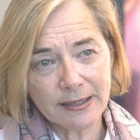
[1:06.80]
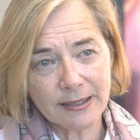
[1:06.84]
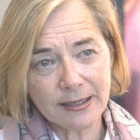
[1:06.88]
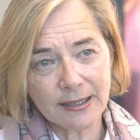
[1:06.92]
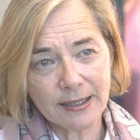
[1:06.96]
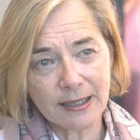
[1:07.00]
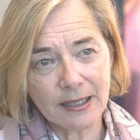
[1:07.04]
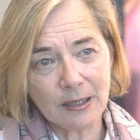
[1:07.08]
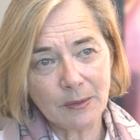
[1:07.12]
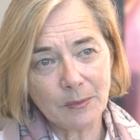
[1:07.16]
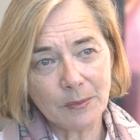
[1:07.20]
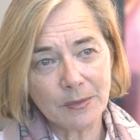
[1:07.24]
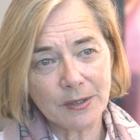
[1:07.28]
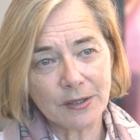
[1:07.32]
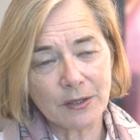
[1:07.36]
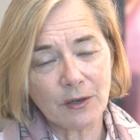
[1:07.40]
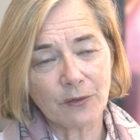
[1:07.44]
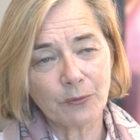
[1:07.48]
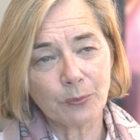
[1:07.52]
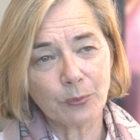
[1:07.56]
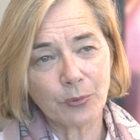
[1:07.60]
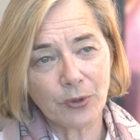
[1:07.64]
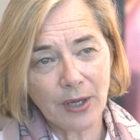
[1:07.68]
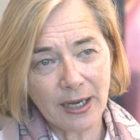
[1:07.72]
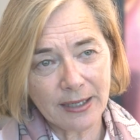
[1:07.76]
teams
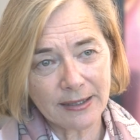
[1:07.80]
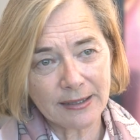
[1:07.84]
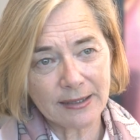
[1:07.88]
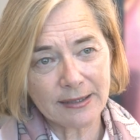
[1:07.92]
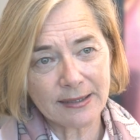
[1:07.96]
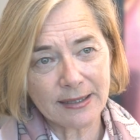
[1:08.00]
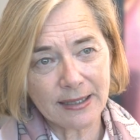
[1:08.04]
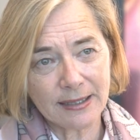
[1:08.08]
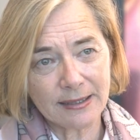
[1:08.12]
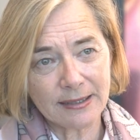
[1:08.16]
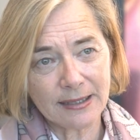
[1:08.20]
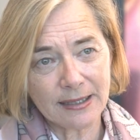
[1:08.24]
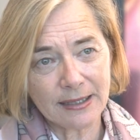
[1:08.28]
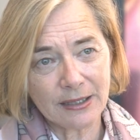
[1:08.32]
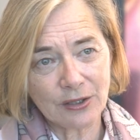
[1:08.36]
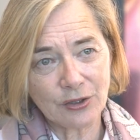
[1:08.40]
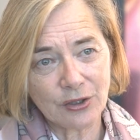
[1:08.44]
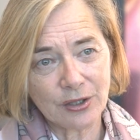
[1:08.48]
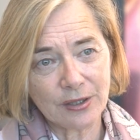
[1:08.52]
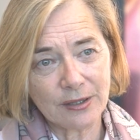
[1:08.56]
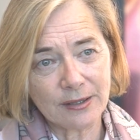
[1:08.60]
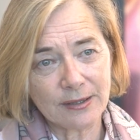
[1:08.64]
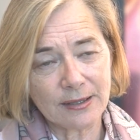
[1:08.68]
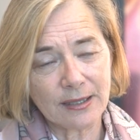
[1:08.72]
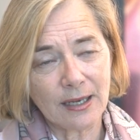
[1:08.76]
of practicing
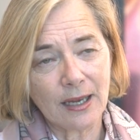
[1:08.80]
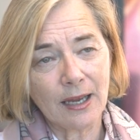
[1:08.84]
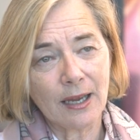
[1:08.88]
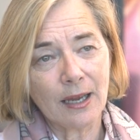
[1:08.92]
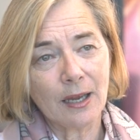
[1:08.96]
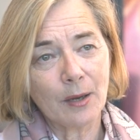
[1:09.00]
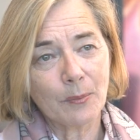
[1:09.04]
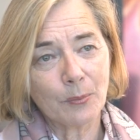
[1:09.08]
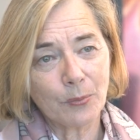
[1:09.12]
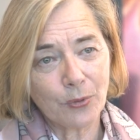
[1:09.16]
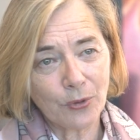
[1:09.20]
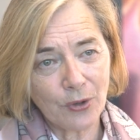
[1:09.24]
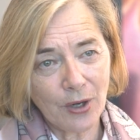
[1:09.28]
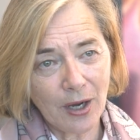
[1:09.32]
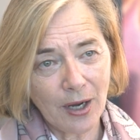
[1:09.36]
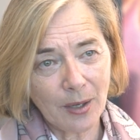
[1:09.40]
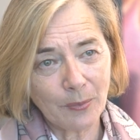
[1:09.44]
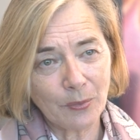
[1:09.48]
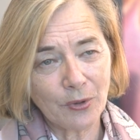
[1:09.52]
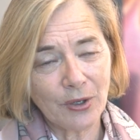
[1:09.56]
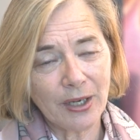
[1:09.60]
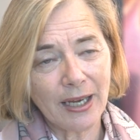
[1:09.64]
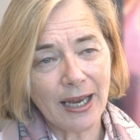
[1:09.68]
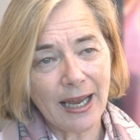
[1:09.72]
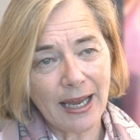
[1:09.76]
teachers,
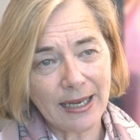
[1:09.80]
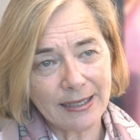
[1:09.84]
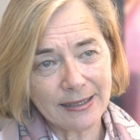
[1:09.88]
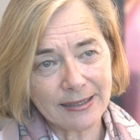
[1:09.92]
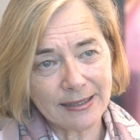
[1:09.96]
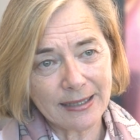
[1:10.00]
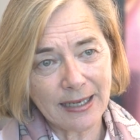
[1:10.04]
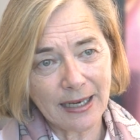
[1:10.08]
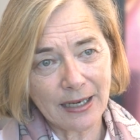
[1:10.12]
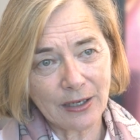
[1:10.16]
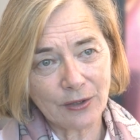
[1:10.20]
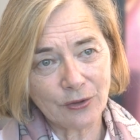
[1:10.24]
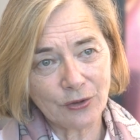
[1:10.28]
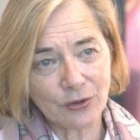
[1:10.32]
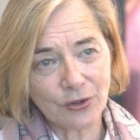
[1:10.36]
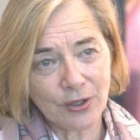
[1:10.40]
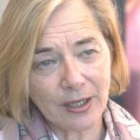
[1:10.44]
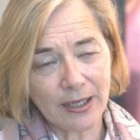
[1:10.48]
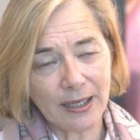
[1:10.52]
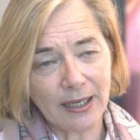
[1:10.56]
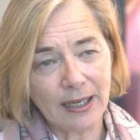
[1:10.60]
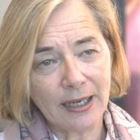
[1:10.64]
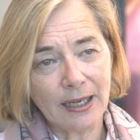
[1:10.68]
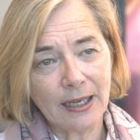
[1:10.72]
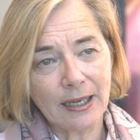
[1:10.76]
primary and
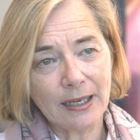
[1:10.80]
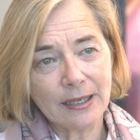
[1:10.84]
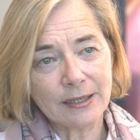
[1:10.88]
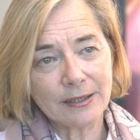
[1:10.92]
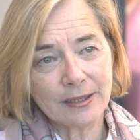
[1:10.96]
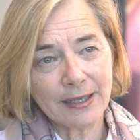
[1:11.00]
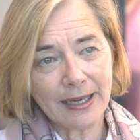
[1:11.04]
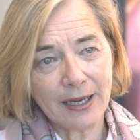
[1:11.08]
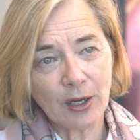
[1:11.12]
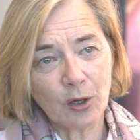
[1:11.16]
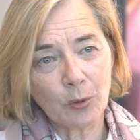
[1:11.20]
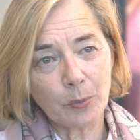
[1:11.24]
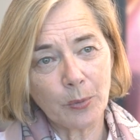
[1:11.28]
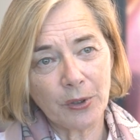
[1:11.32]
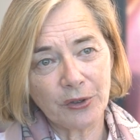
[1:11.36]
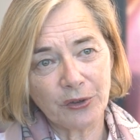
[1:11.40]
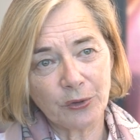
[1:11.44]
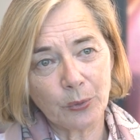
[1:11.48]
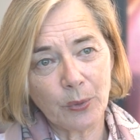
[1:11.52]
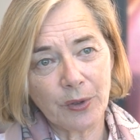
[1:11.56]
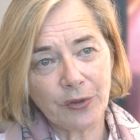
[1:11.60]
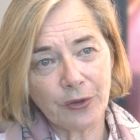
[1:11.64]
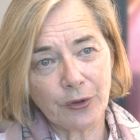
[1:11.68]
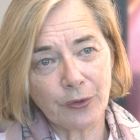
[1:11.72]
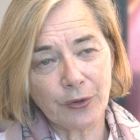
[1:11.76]
secondary, to help us
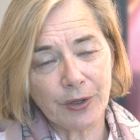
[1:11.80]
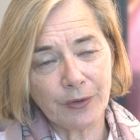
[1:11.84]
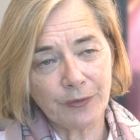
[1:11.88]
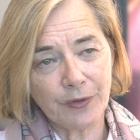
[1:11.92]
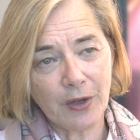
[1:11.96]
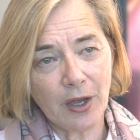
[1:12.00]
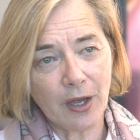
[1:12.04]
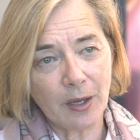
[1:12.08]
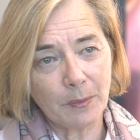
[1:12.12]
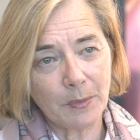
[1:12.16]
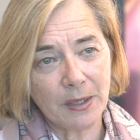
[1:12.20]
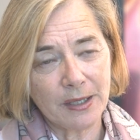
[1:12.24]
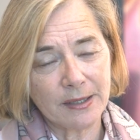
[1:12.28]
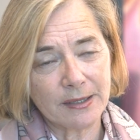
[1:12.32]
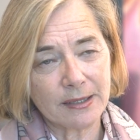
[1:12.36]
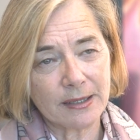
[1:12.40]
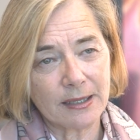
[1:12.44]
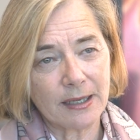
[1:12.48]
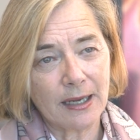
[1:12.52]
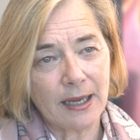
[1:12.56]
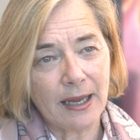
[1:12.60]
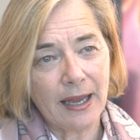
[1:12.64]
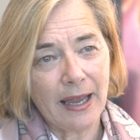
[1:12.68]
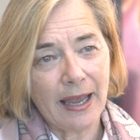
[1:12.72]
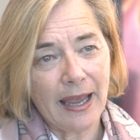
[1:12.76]
with the refinement.
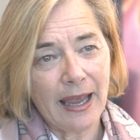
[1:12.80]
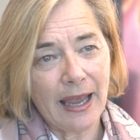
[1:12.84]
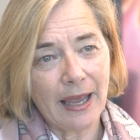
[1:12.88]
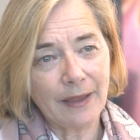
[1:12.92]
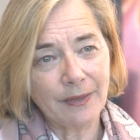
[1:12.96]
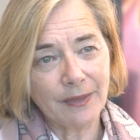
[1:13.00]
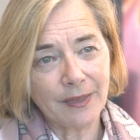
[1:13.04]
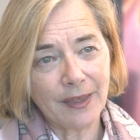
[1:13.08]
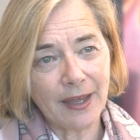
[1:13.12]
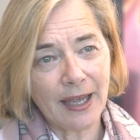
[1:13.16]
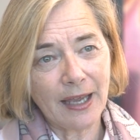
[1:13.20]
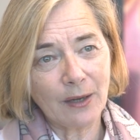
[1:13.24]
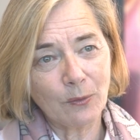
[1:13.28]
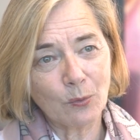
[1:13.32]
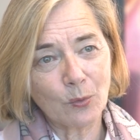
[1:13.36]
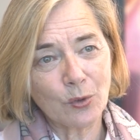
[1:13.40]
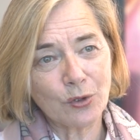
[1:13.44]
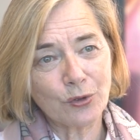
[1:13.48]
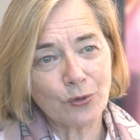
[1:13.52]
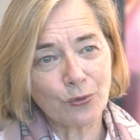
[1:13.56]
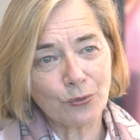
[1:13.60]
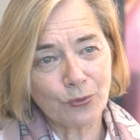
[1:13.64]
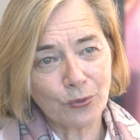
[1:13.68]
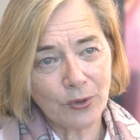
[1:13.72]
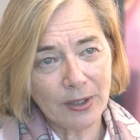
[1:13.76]
And that
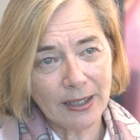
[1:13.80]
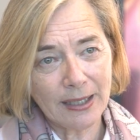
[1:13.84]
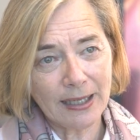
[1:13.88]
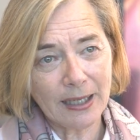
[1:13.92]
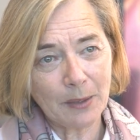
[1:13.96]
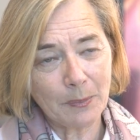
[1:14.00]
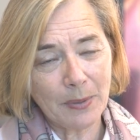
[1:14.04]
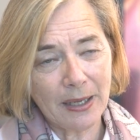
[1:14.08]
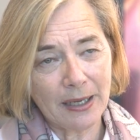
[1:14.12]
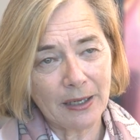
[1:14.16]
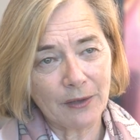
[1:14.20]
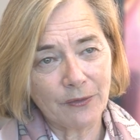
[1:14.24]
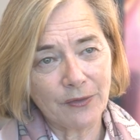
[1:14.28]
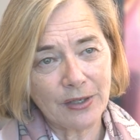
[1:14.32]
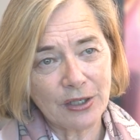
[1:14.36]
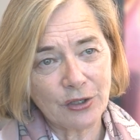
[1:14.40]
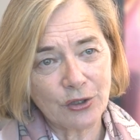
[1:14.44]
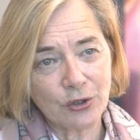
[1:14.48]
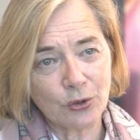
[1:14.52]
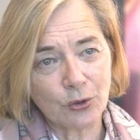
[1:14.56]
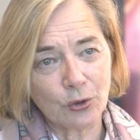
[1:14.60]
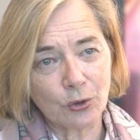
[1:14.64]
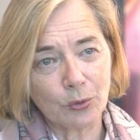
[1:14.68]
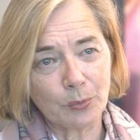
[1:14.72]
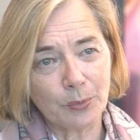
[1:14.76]
was really
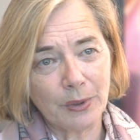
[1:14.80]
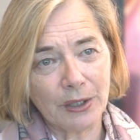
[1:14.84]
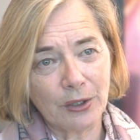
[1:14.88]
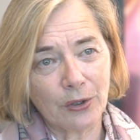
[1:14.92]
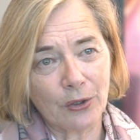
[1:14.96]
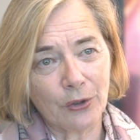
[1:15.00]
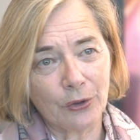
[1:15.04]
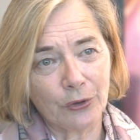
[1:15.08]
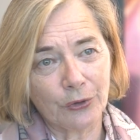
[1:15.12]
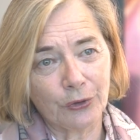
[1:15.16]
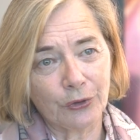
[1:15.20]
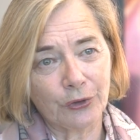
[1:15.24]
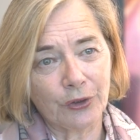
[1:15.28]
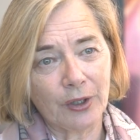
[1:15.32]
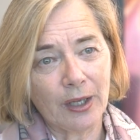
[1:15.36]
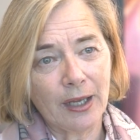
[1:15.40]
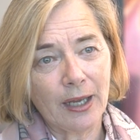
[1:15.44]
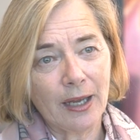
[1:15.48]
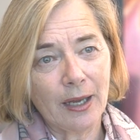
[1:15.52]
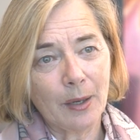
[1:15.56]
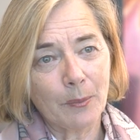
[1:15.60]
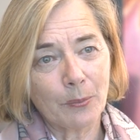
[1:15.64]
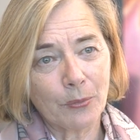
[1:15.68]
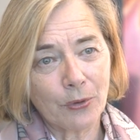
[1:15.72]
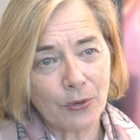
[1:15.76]
beneficial because
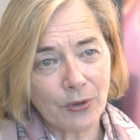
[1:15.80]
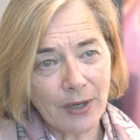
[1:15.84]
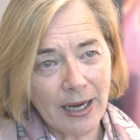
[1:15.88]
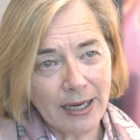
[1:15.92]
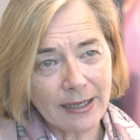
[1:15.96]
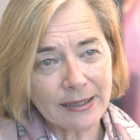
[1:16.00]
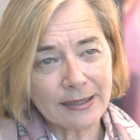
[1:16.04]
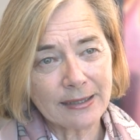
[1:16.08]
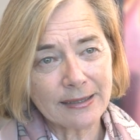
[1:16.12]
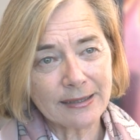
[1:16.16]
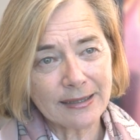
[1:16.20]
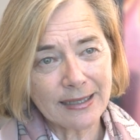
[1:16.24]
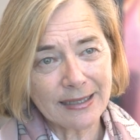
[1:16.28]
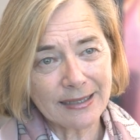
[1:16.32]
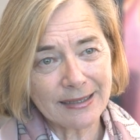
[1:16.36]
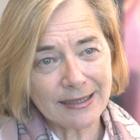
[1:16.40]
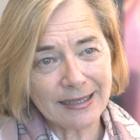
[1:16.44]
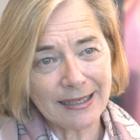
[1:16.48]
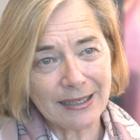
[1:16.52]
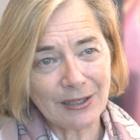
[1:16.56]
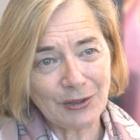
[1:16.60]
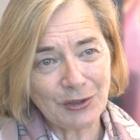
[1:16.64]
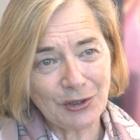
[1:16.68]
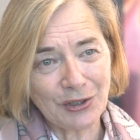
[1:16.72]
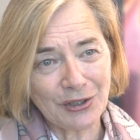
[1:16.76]
practicing
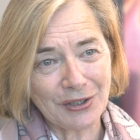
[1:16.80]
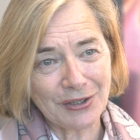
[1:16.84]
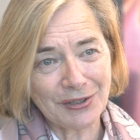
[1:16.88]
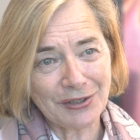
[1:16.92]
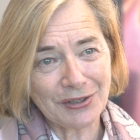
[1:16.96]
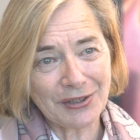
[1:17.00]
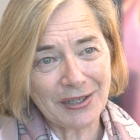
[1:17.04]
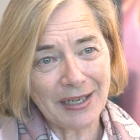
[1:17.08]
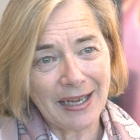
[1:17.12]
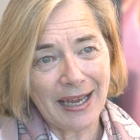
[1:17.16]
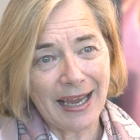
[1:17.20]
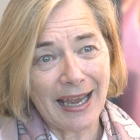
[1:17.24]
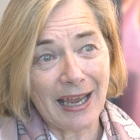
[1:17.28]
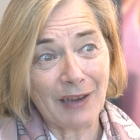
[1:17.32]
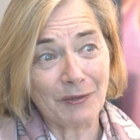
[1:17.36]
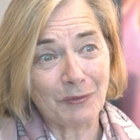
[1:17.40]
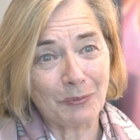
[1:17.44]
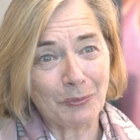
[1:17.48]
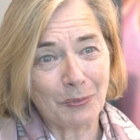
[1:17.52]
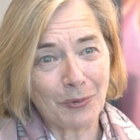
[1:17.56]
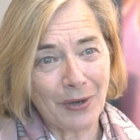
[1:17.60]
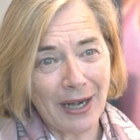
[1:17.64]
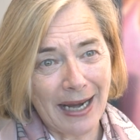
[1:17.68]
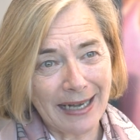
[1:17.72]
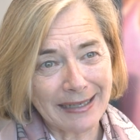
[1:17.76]
teachers have
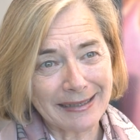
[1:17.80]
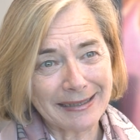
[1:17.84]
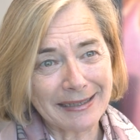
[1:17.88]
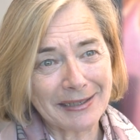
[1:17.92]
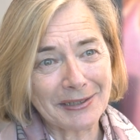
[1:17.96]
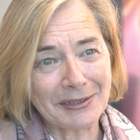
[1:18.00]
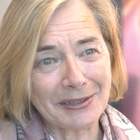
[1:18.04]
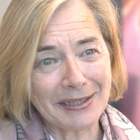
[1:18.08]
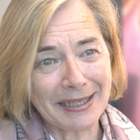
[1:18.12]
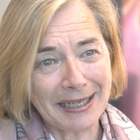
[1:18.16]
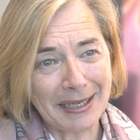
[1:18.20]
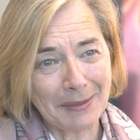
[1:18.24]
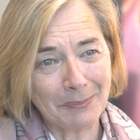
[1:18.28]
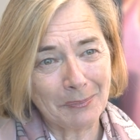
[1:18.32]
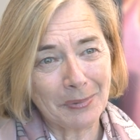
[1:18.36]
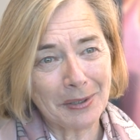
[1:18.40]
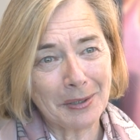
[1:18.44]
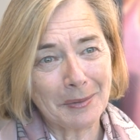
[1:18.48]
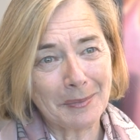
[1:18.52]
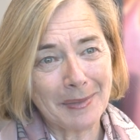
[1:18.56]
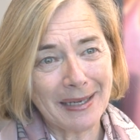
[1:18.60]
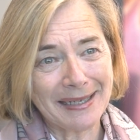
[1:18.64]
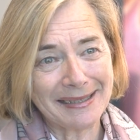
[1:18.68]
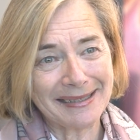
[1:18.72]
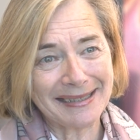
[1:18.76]
practical
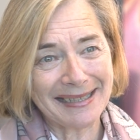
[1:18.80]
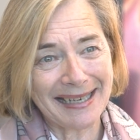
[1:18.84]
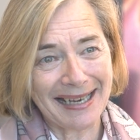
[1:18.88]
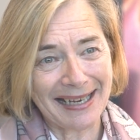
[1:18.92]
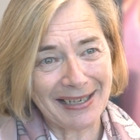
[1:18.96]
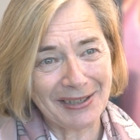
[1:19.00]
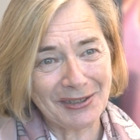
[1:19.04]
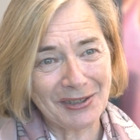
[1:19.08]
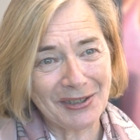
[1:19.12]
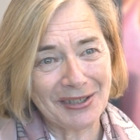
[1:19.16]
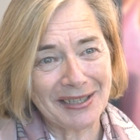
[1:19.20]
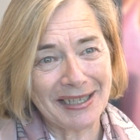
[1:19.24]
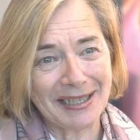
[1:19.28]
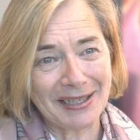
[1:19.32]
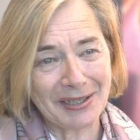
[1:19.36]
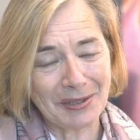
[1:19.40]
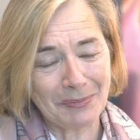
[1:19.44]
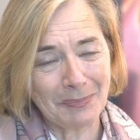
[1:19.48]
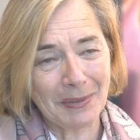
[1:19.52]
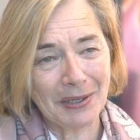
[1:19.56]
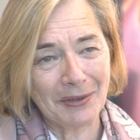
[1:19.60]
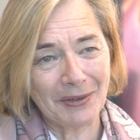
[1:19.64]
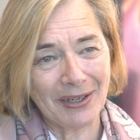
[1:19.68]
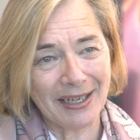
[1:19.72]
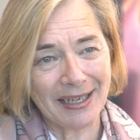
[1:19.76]
implementation
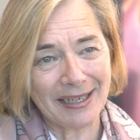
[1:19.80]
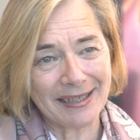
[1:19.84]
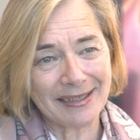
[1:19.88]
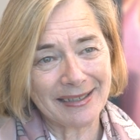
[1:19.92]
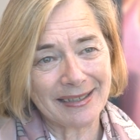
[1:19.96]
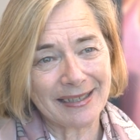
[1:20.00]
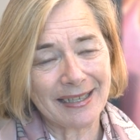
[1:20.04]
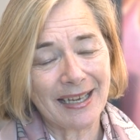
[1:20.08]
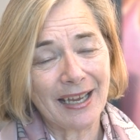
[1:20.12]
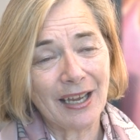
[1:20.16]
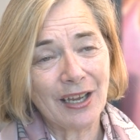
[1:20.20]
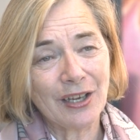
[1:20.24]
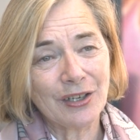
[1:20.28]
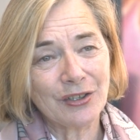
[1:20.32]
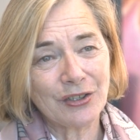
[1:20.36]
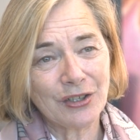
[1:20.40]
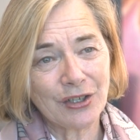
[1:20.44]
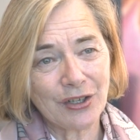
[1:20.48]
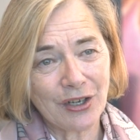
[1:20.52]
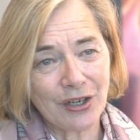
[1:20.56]
experience to